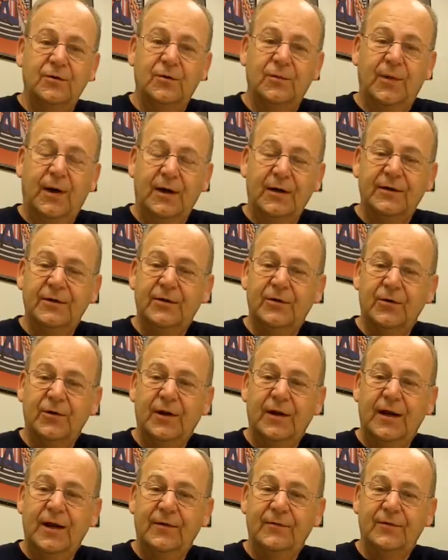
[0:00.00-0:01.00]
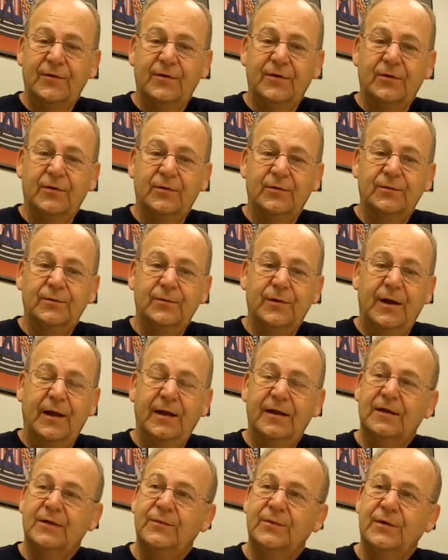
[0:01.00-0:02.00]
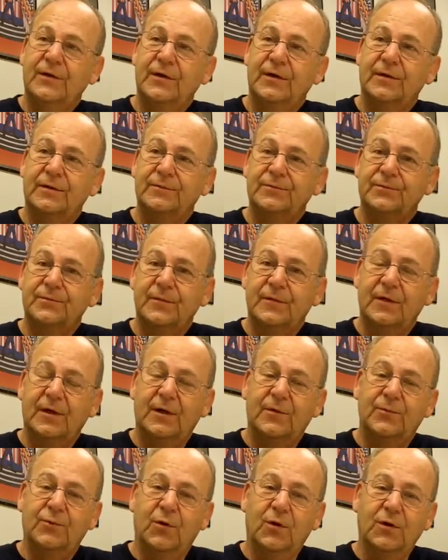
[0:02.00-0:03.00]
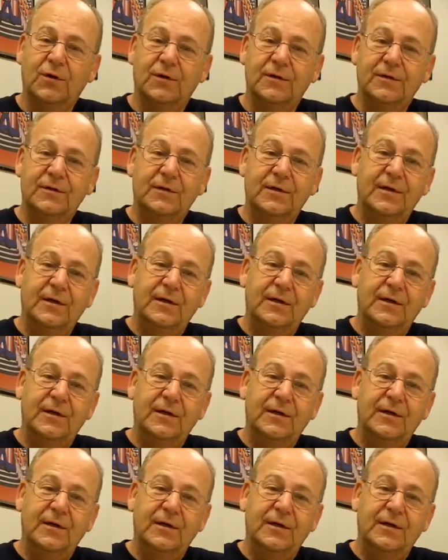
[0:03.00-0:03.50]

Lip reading: who about a year and a half ago handed me a booklet